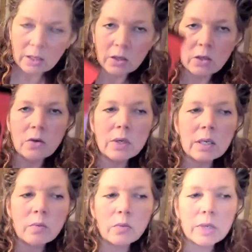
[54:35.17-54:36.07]
you
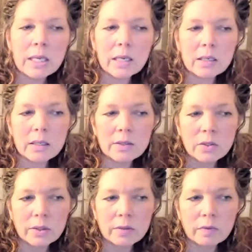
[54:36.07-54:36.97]
can read
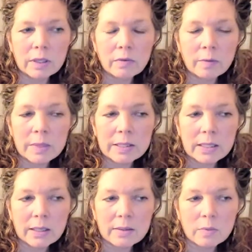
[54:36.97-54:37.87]
intuitively from this
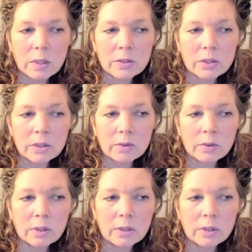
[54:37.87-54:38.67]
deck as well too.